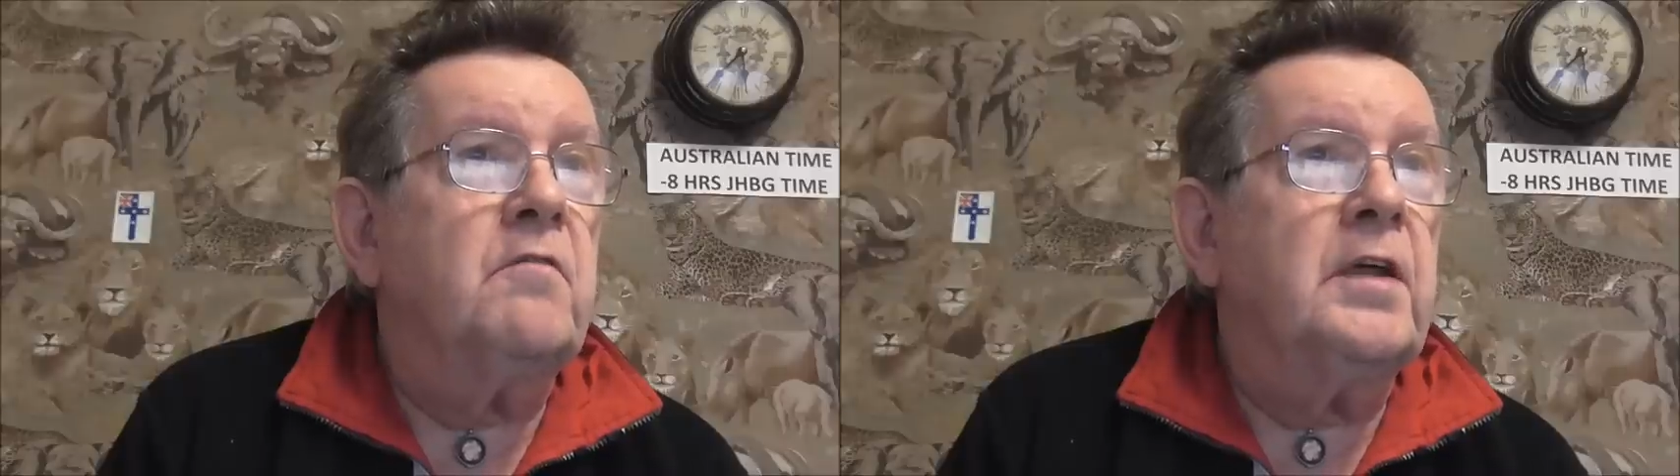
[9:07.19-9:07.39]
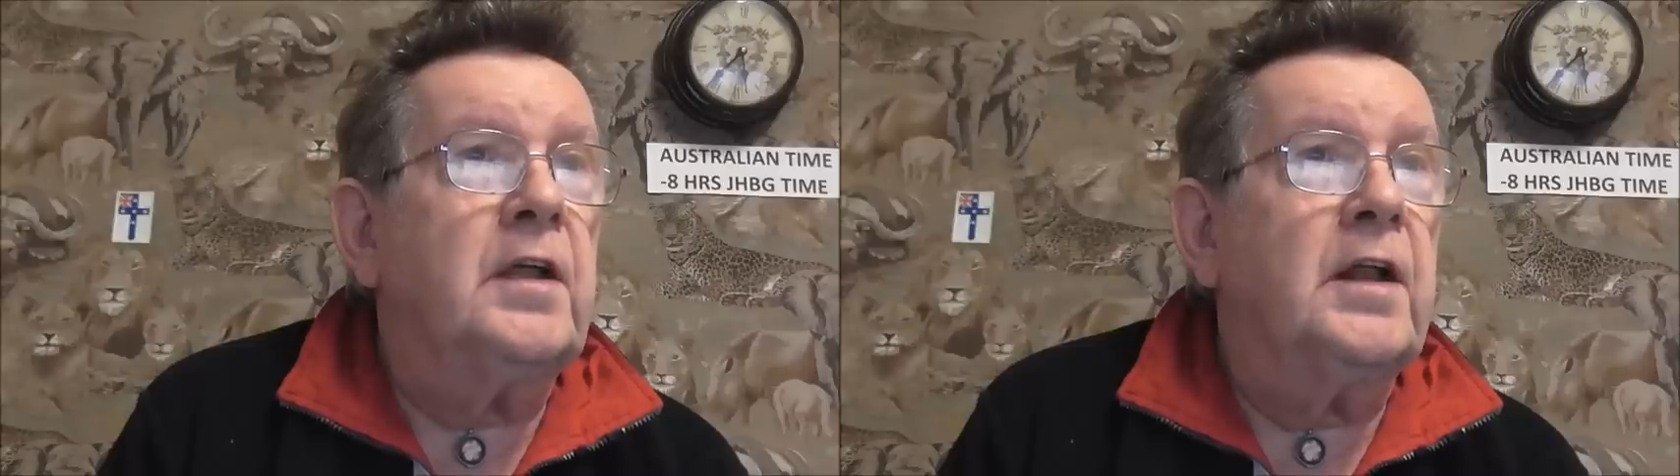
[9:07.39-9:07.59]

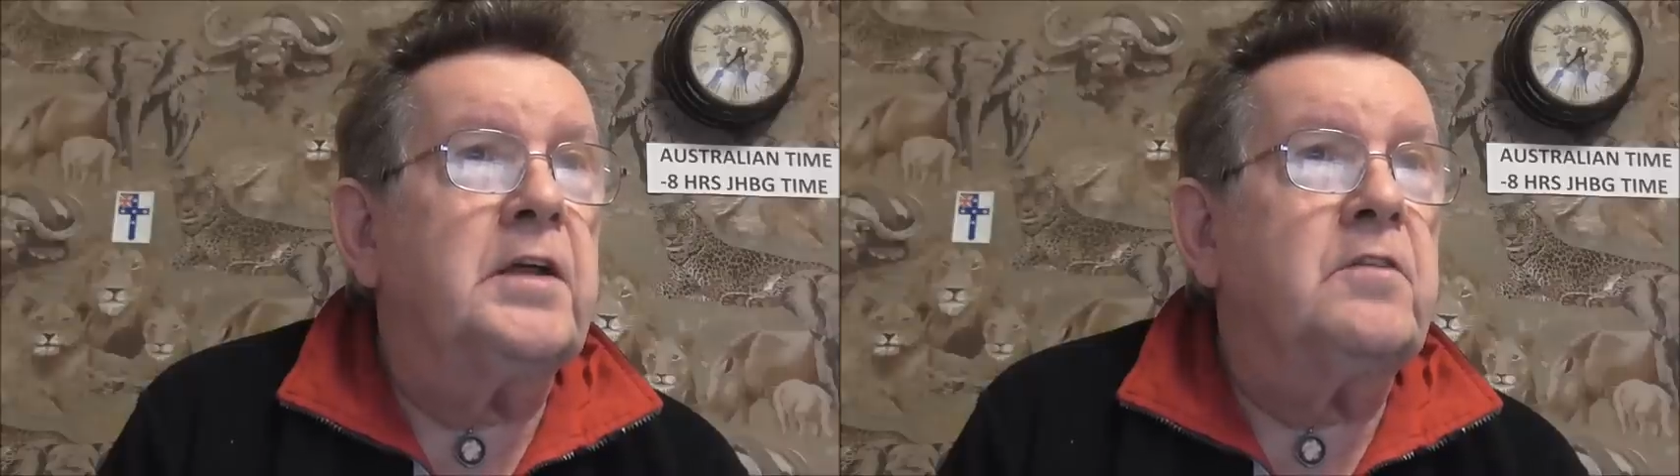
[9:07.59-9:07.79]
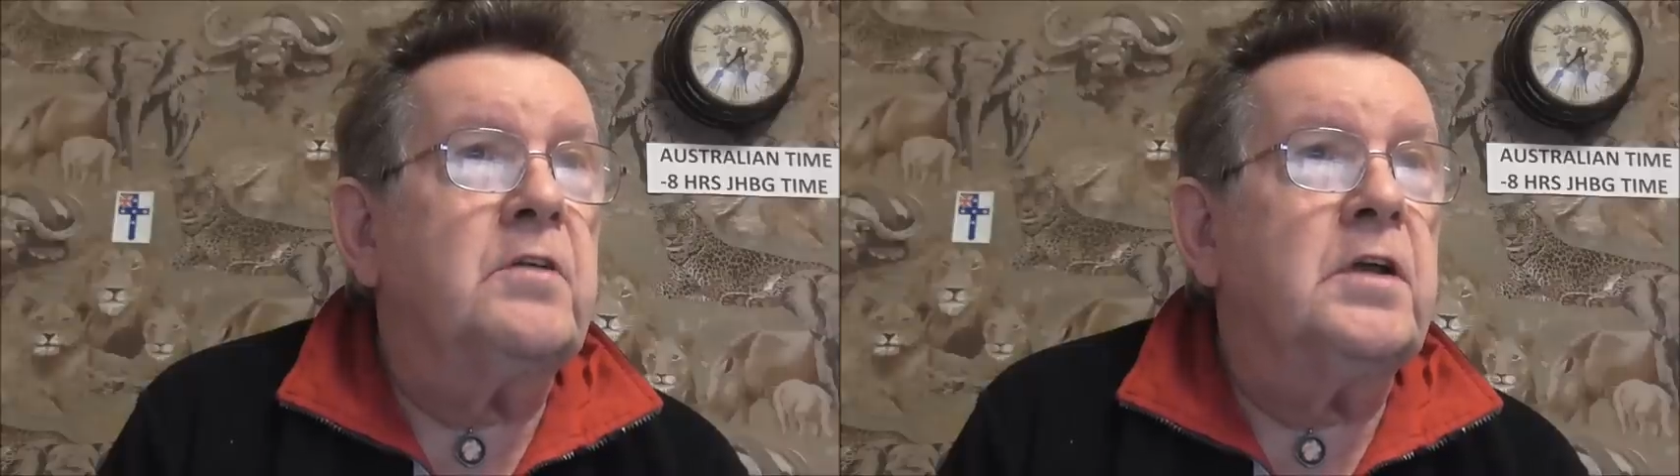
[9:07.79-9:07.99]

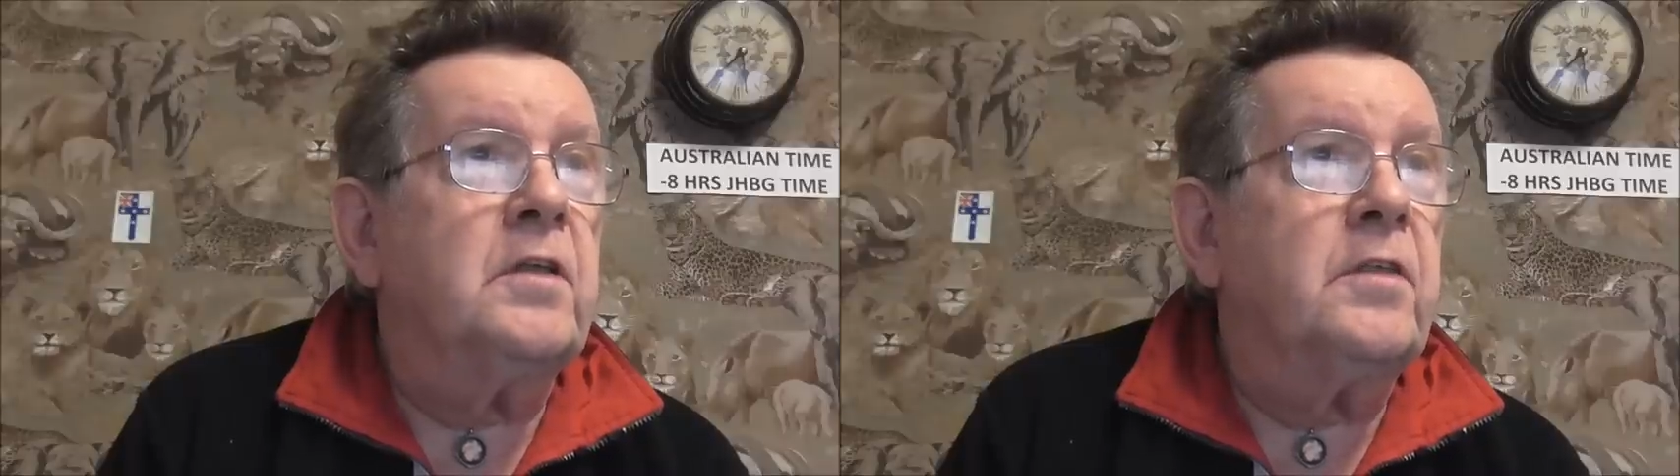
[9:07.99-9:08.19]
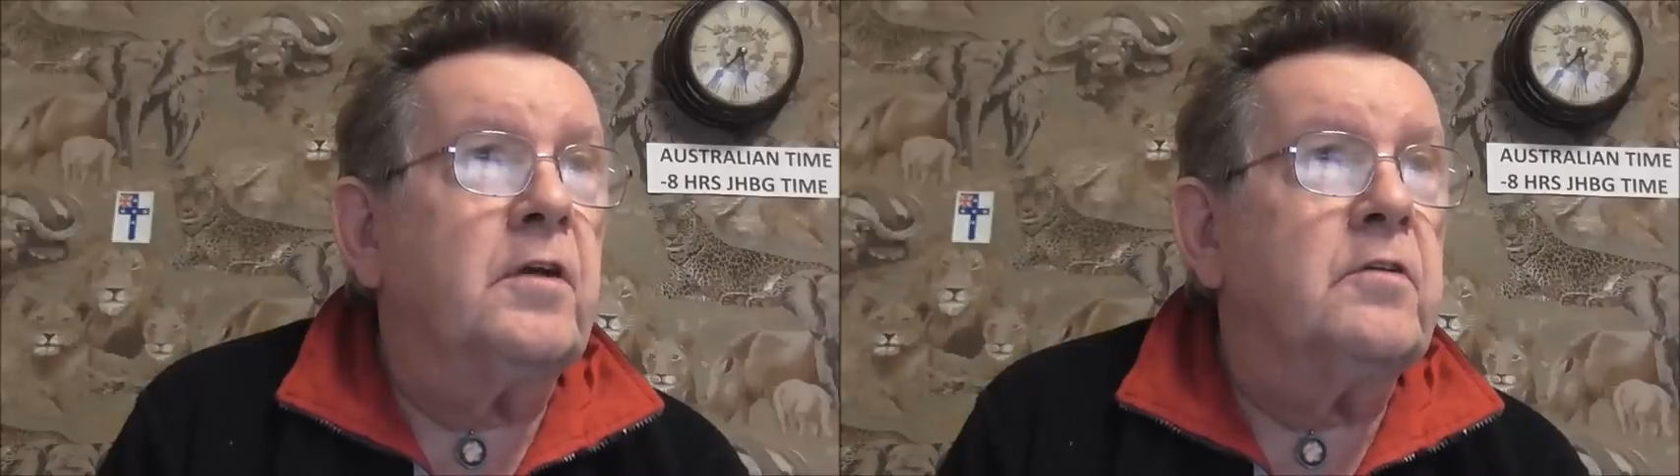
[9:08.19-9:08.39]
Regulatory
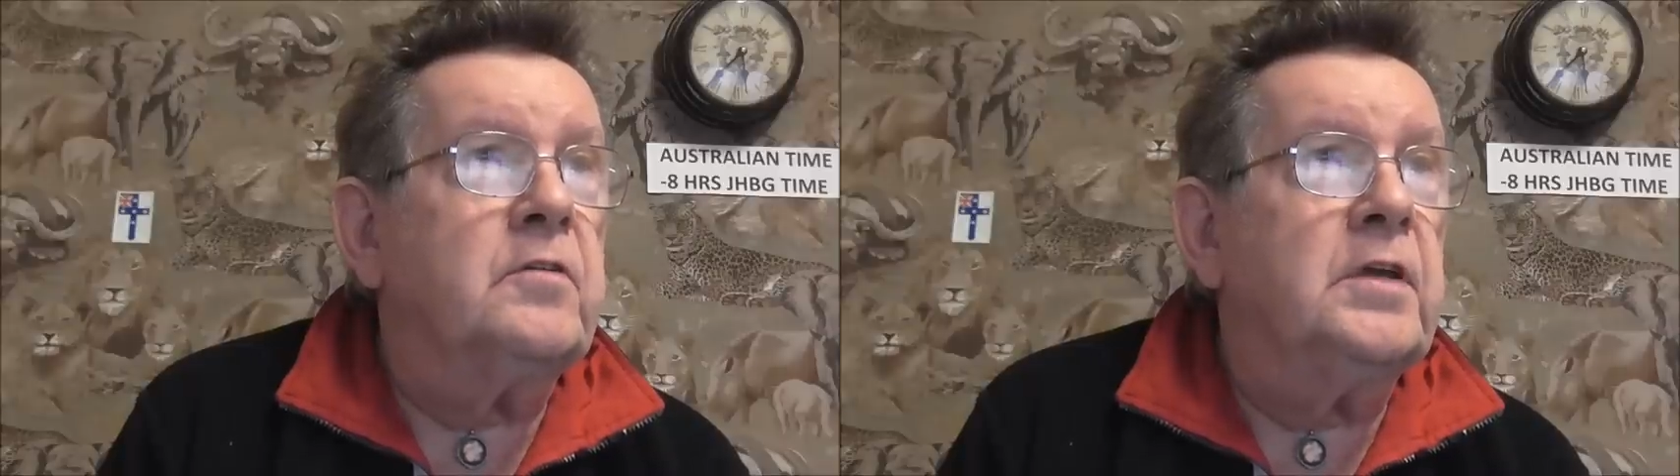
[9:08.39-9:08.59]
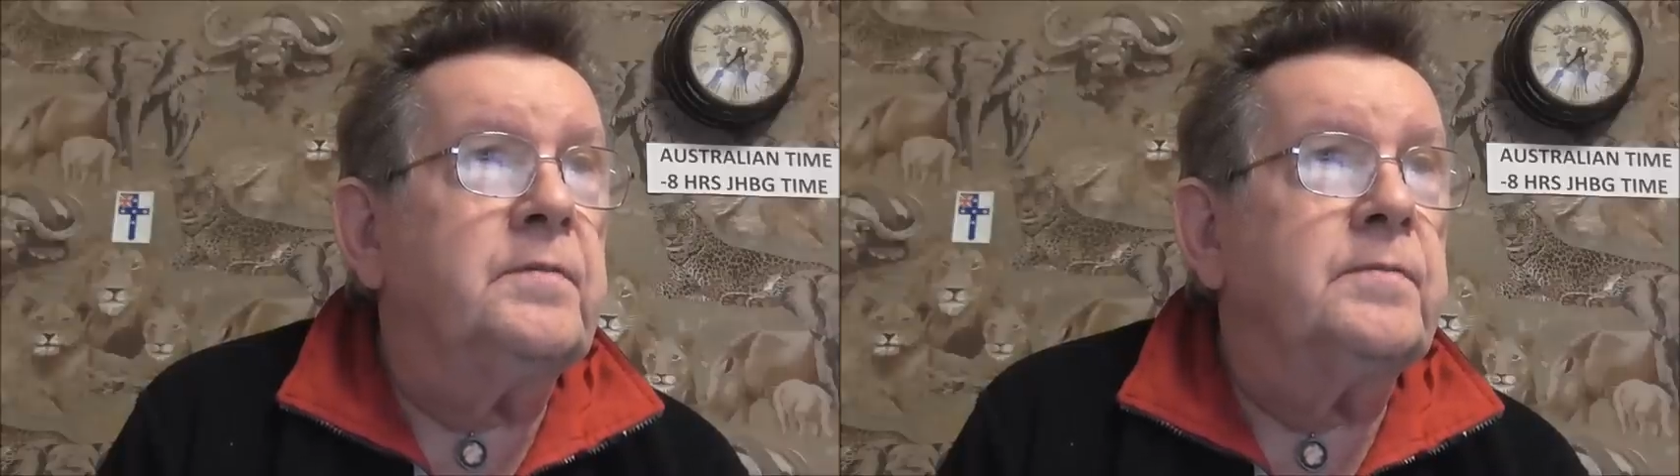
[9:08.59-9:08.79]

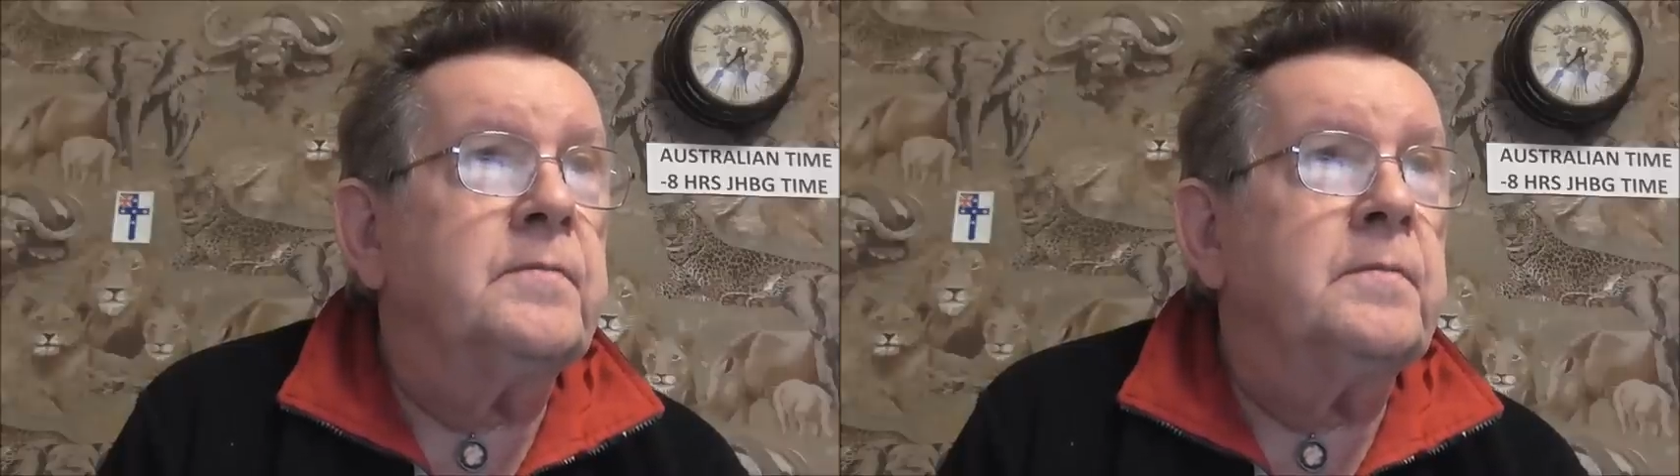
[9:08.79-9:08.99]
Authority.